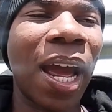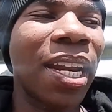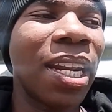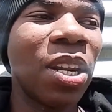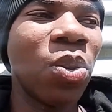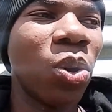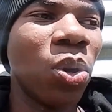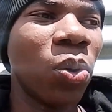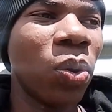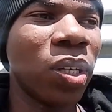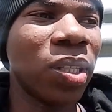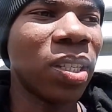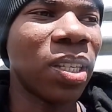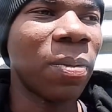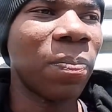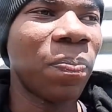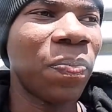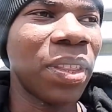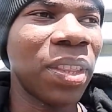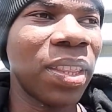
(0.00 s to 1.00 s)
I didn't know
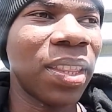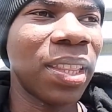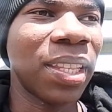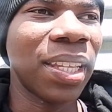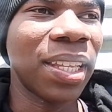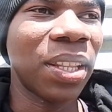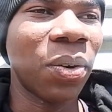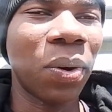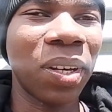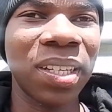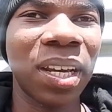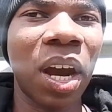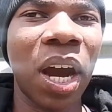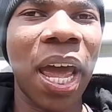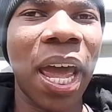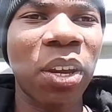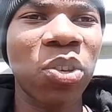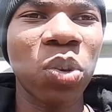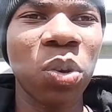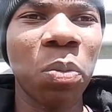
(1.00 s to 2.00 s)
there was an
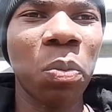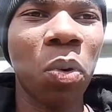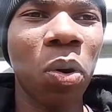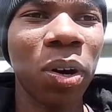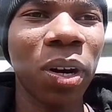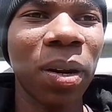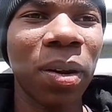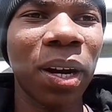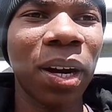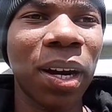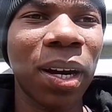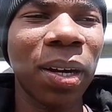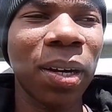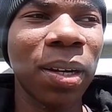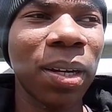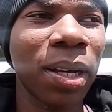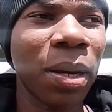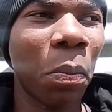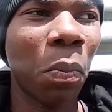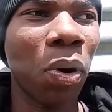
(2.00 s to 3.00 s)
actual
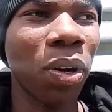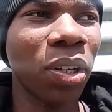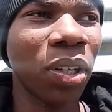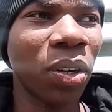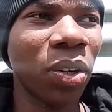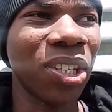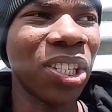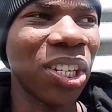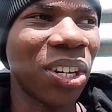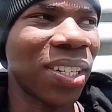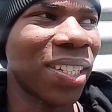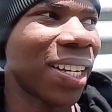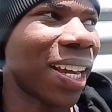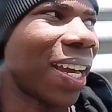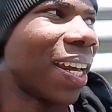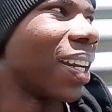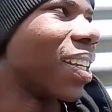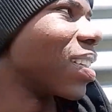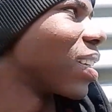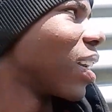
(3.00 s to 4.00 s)
model on
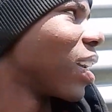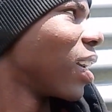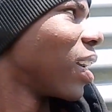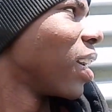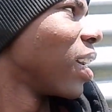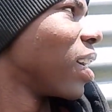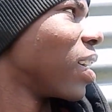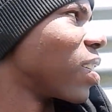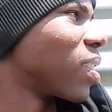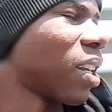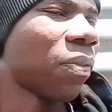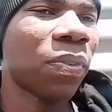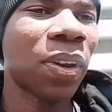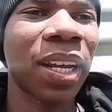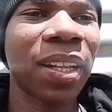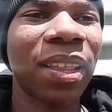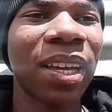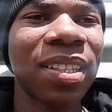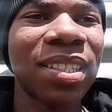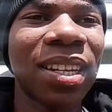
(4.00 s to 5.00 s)
genocide and stuff
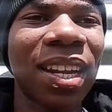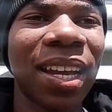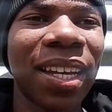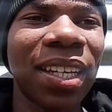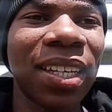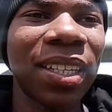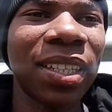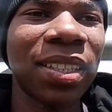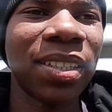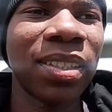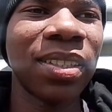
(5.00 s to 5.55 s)
like that till like